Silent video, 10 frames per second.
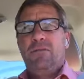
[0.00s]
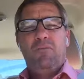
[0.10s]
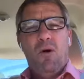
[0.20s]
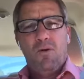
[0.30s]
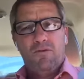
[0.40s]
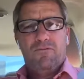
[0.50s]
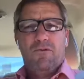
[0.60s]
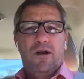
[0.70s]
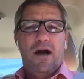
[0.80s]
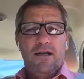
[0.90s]
important
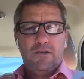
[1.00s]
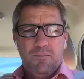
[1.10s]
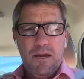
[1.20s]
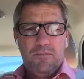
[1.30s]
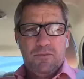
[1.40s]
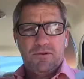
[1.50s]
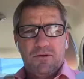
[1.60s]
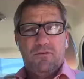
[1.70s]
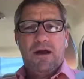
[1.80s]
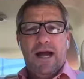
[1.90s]
for God's people
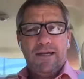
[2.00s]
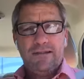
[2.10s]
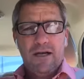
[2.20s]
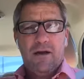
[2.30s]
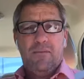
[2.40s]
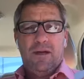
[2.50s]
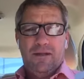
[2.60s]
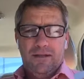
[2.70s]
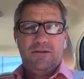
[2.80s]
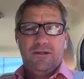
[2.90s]
to rise up
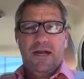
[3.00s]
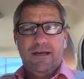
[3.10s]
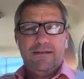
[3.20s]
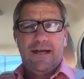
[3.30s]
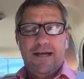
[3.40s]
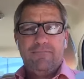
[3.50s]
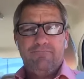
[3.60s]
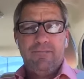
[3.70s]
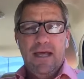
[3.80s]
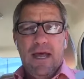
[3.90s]
in this day and
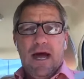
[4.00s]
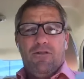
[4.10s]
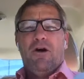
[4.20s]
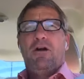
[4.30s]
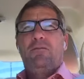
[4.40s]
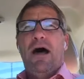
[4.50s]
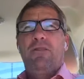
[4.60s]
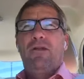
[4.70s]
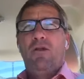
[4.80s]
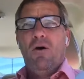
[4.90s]
time. I thought
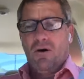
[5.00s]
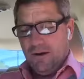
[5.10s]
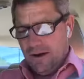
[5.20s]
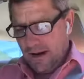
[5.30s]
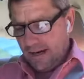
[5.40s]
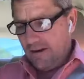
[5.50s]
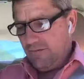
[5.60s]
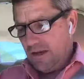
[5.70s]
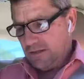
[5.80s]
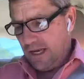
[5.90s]
about the Lord, and I
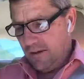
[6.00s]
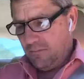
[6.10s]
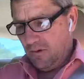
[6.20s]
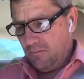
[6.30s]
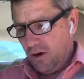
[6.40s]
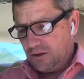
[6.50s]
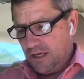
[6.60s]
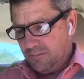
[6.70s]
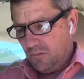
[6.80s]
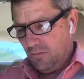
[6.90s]
gave the example of Mark
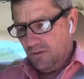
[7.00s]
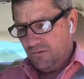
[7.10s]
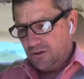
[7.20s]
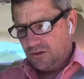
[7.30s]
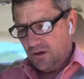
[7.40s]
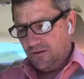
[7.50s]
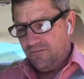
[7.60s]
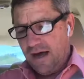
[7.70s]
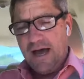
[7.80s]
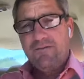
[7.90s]
chapter 1, verse
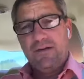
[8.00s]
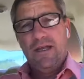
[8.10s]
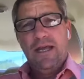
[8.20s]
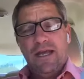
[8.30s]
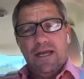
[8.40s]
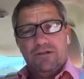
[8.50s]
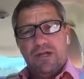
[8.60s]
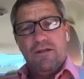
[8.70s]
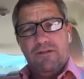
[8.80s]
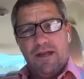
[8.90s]
35. And he
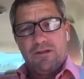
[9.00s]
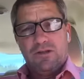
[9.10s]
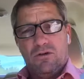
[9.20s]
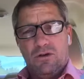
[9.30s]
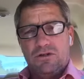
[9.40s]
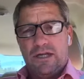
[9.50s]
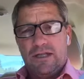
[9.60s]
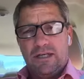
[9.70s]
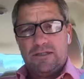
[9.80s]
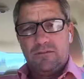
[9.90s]
said this the Lord
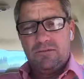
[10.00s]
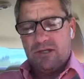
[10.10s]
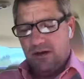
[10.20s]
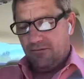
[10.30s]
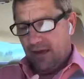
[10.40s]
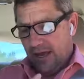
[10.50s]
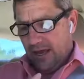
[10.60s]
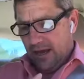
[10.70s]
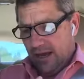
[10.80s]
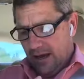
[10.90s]
said this himself,
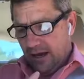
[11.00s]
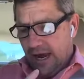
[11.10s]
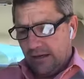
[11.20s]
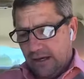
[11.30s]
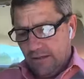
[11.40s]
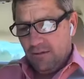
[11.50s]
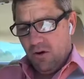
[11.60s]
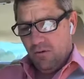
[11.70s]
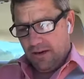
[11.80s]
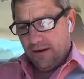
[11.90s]
uh, and in the
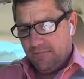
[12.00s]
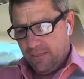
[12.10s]
morning,